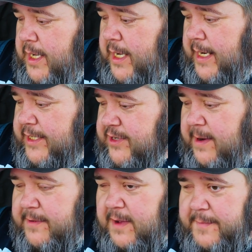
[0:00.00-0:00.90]
and I
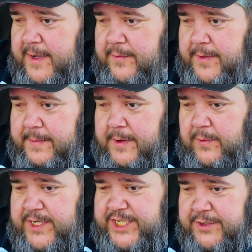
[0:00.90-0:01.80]
scraped off my
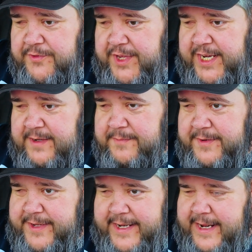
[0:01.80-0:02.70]
windshield then,
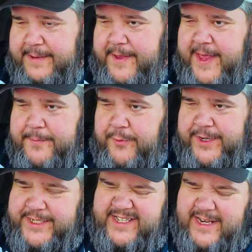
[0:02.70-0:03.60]
but then by that
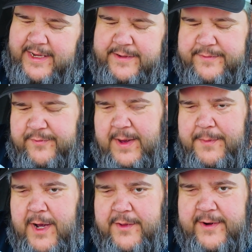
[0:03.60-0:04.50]
point, it's why
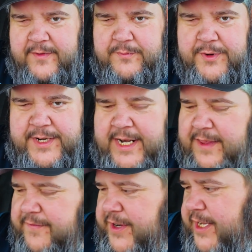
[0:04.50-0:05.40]
bother even putting that
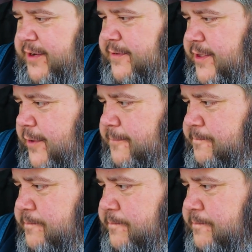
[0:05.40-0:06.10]
in the video? So